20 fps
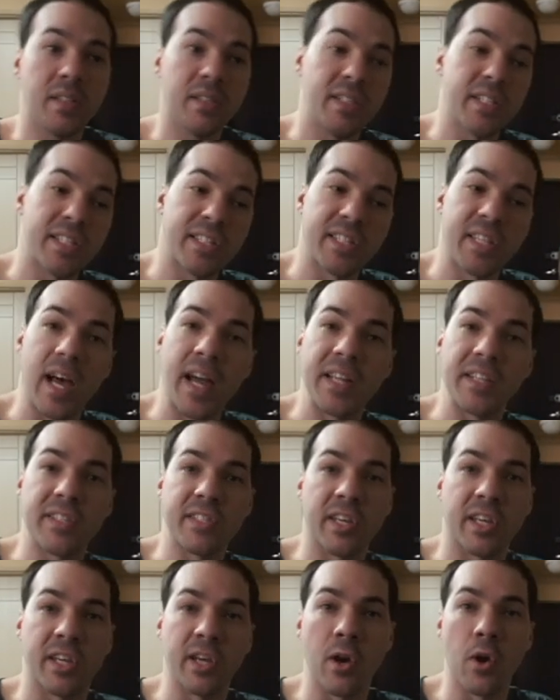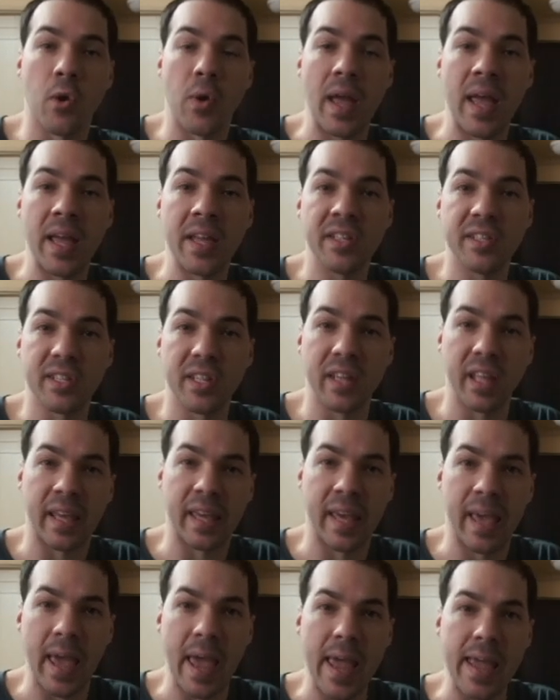decides to go into the
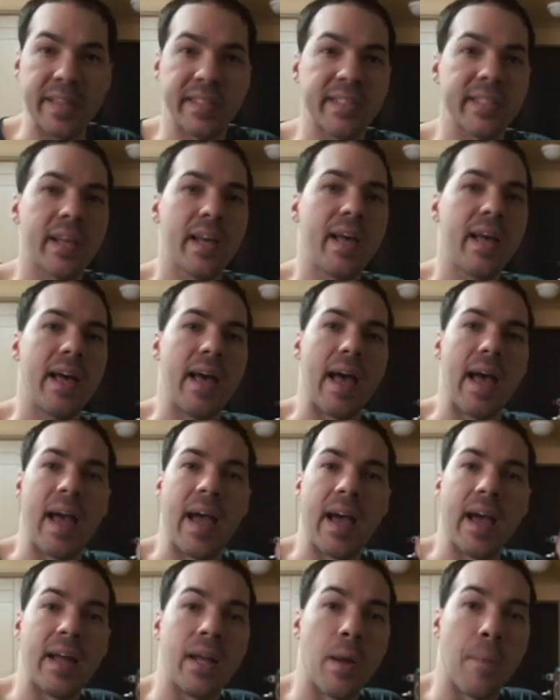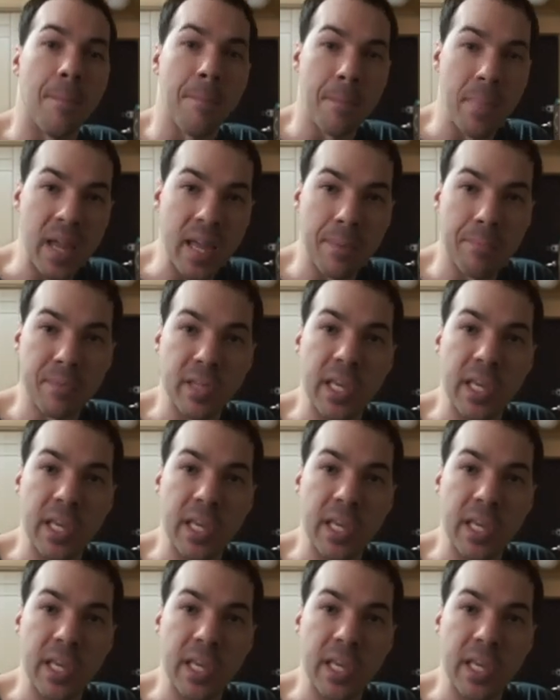gate and meet